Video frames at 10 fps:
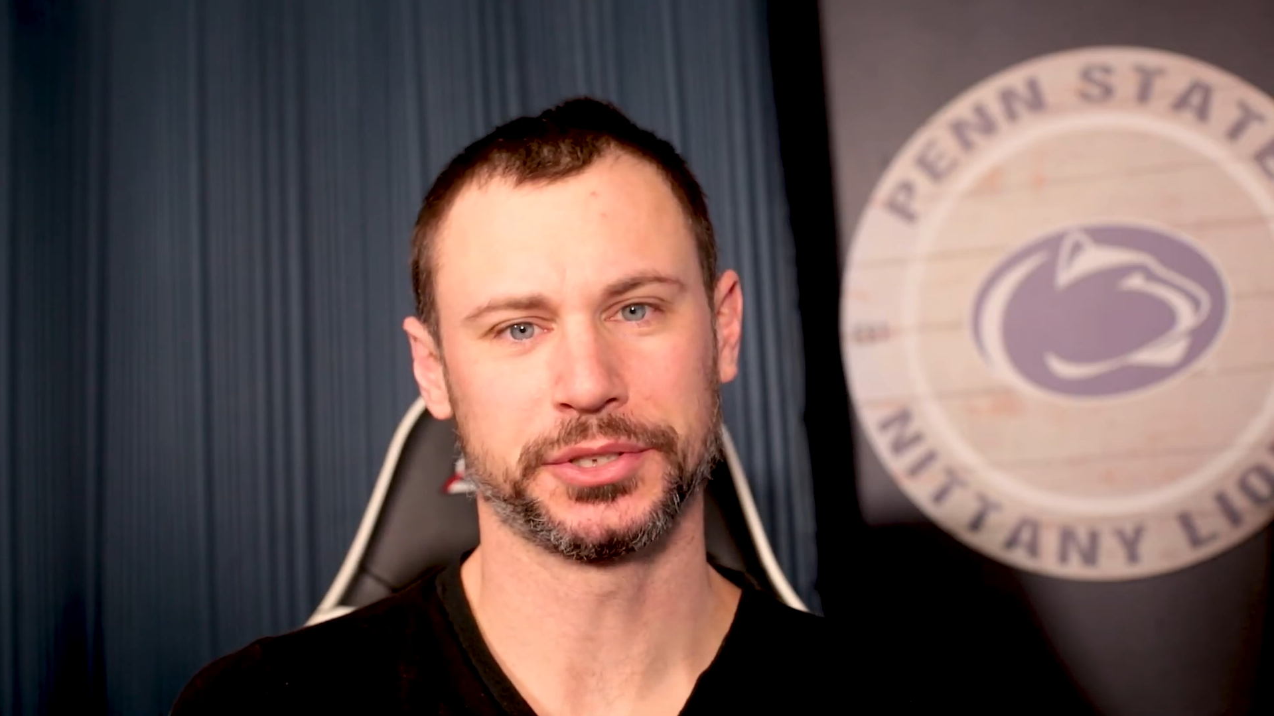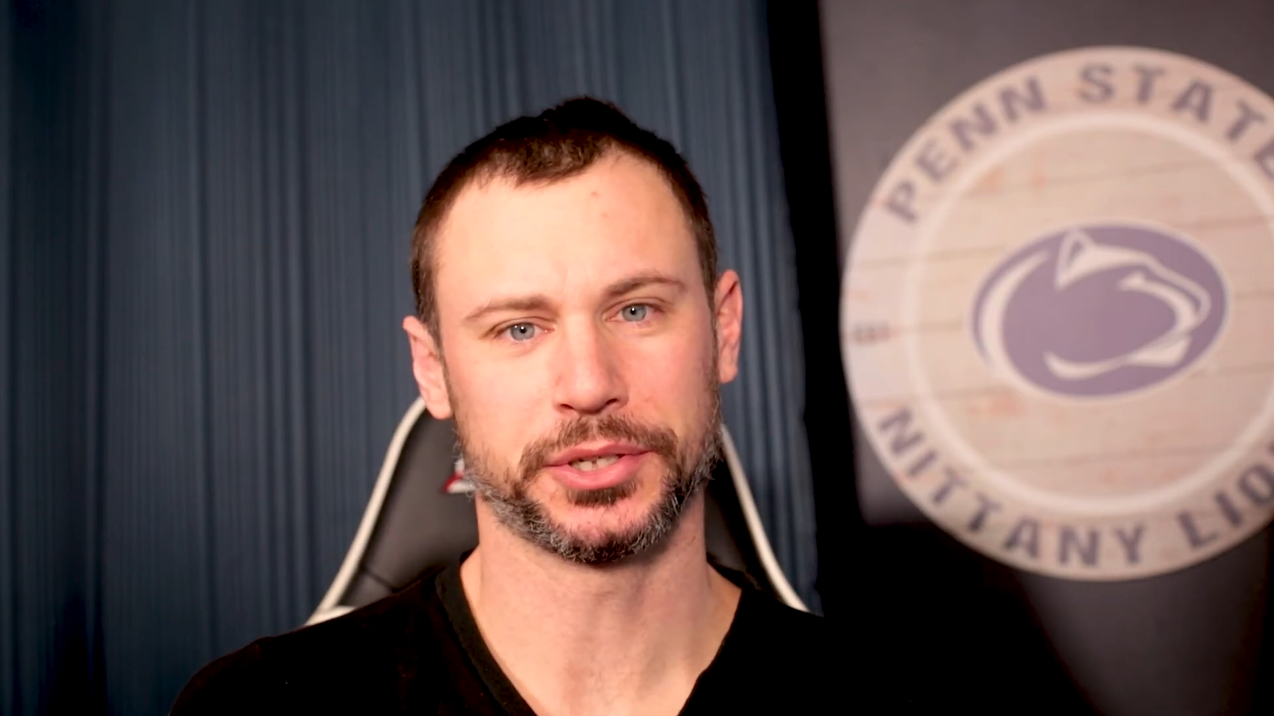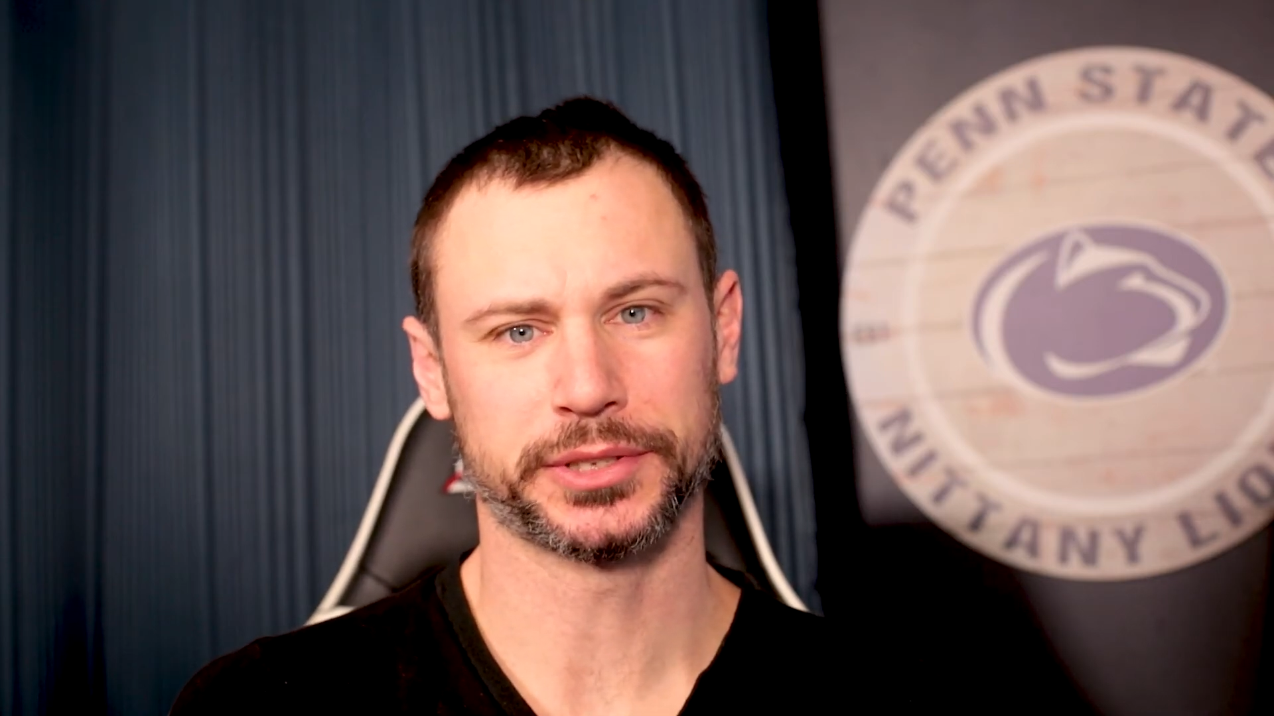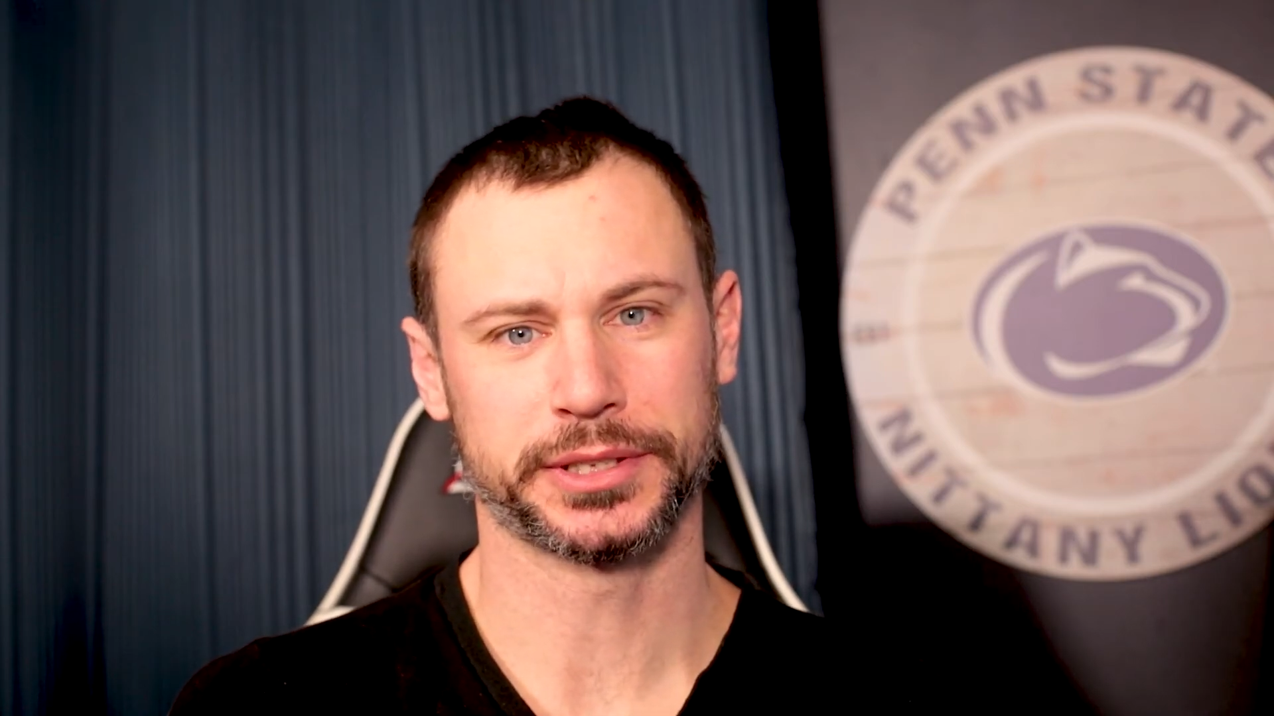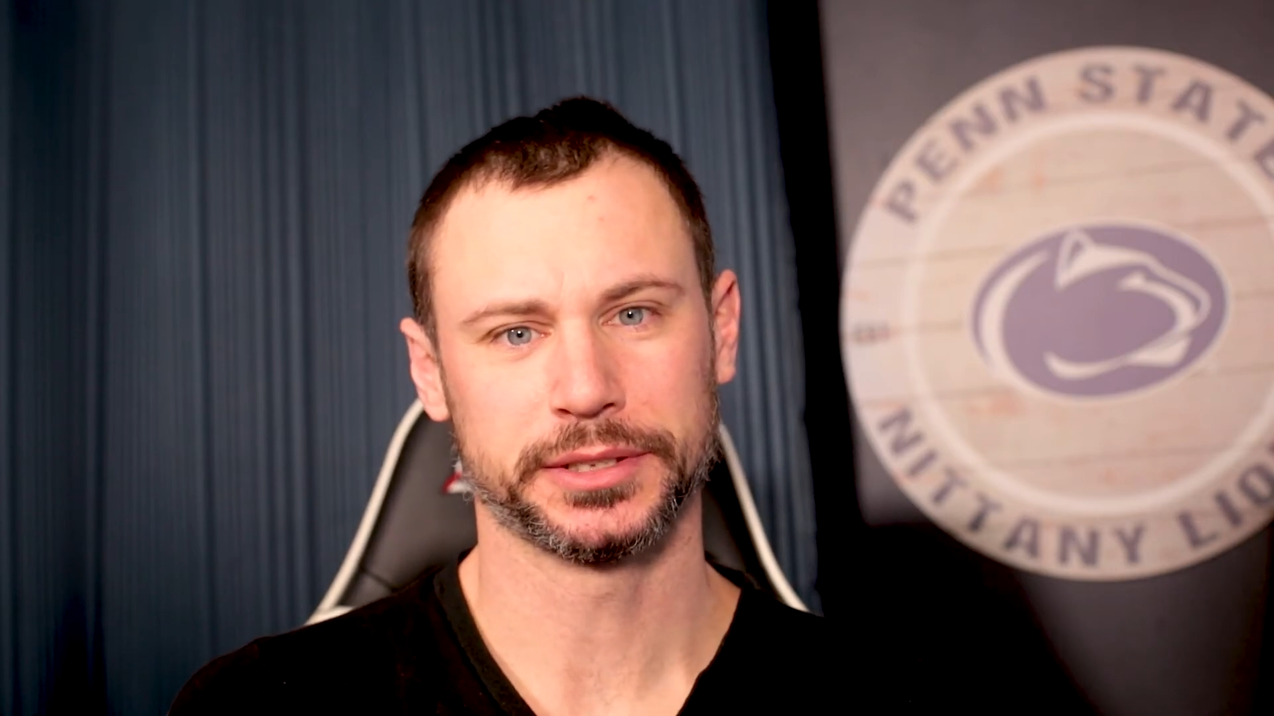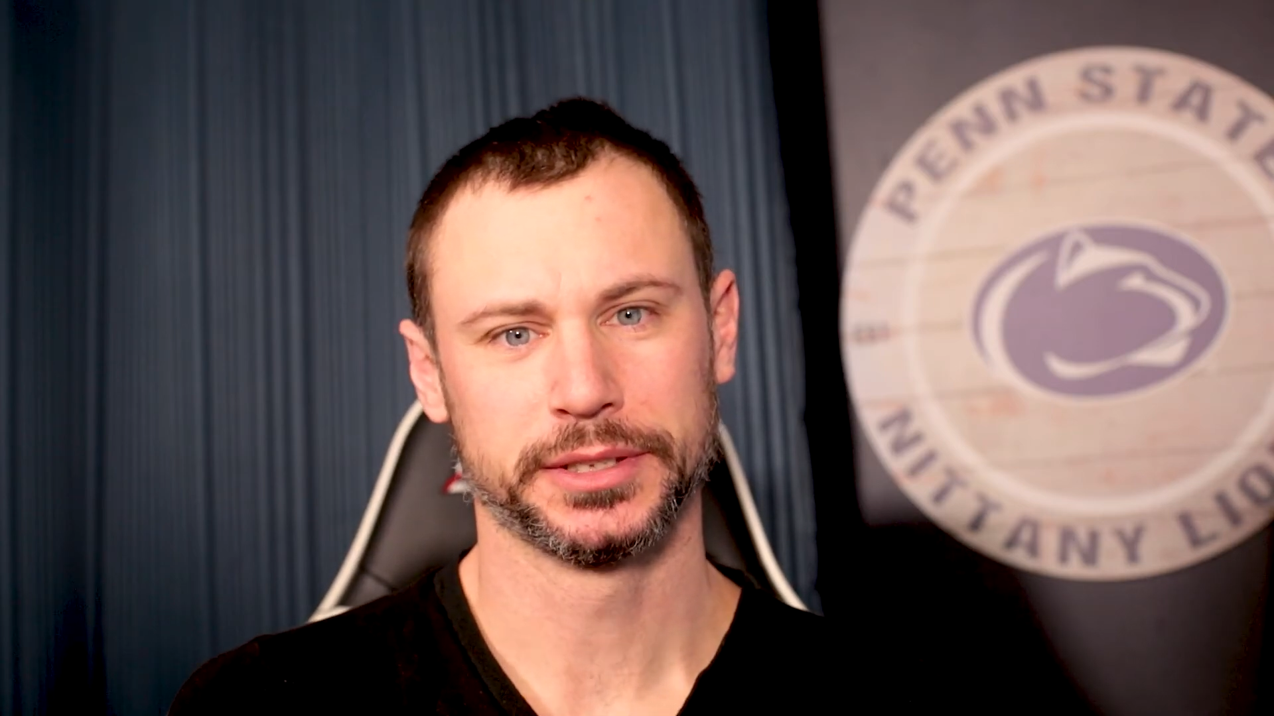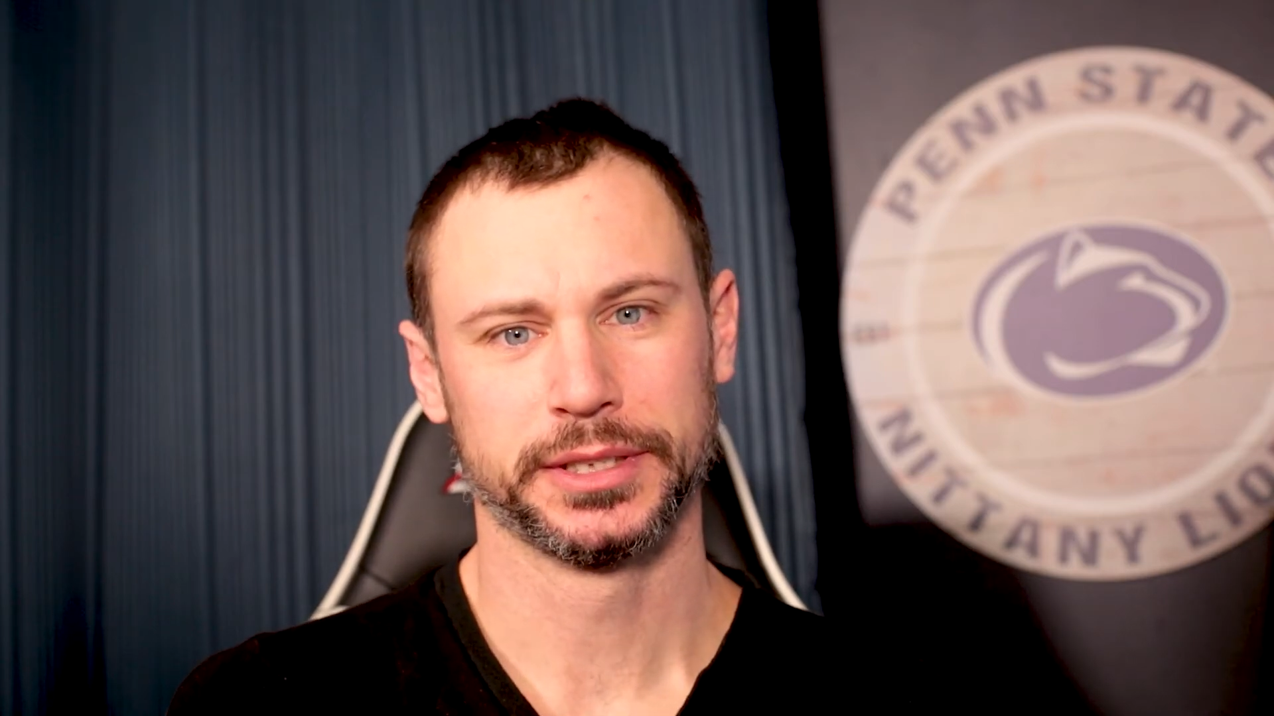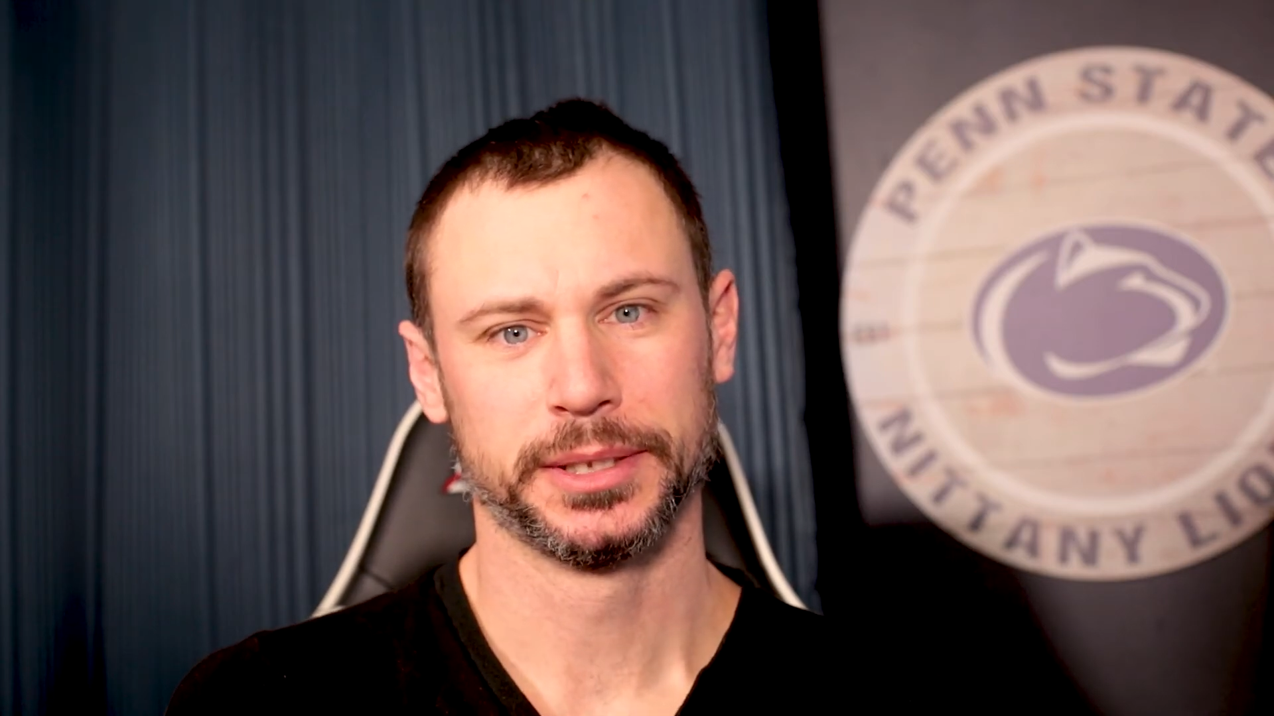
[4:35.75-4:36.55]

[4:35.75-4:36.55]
card.